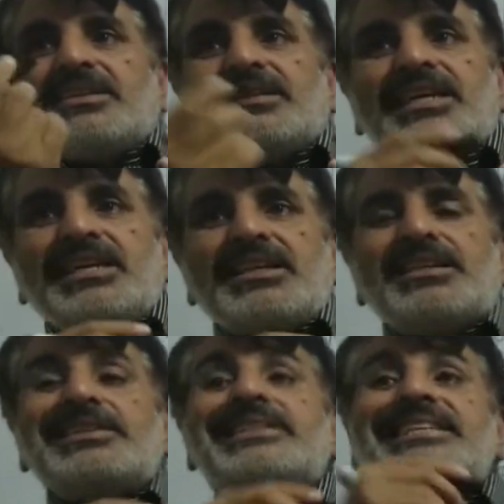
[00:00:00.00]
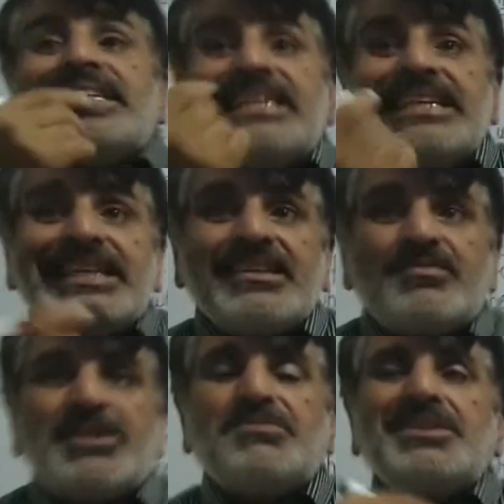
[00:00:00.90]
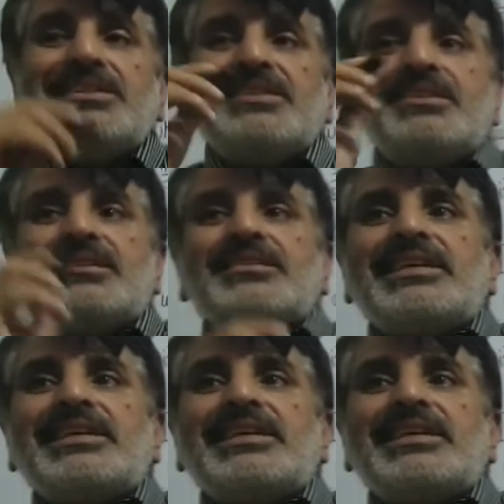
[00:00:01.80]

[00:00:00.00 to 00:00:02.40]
Then seeing, between